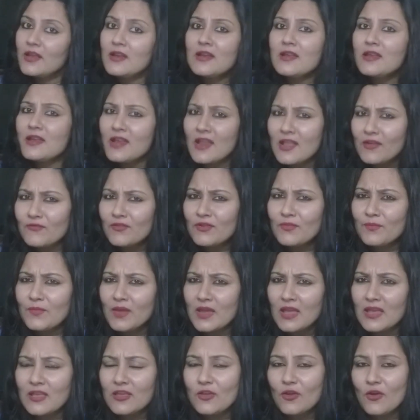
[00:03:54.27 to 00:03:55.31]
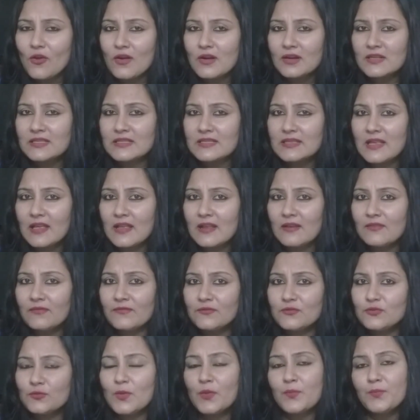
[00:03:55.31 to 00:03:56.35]
Never make yourself
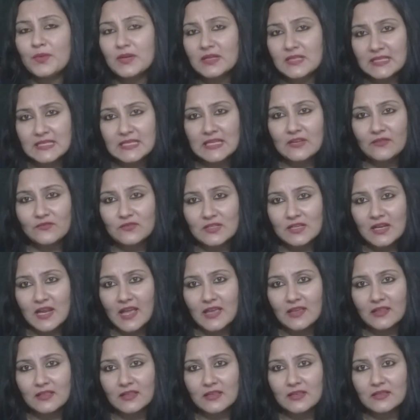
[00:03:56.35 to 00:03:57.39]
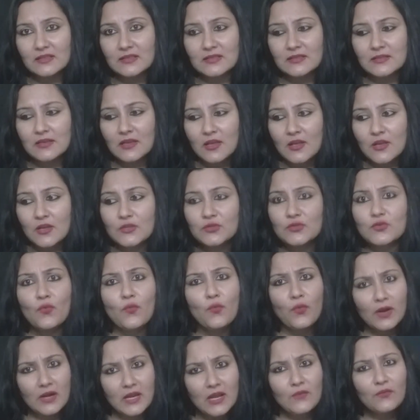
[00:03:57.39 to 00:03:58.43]
to be perceived like this. So,
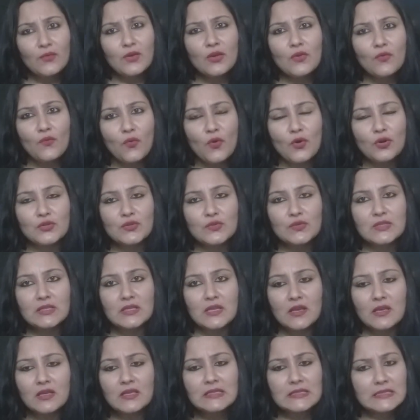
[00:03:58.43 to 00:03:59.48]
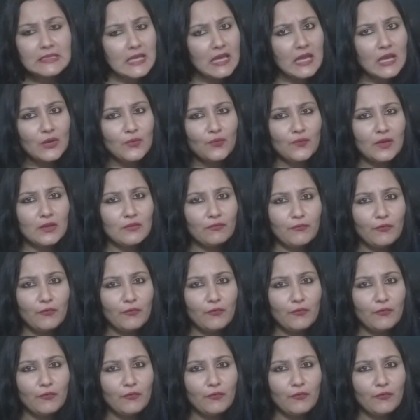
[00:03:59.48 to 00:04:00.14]
whatever you want to say, say it with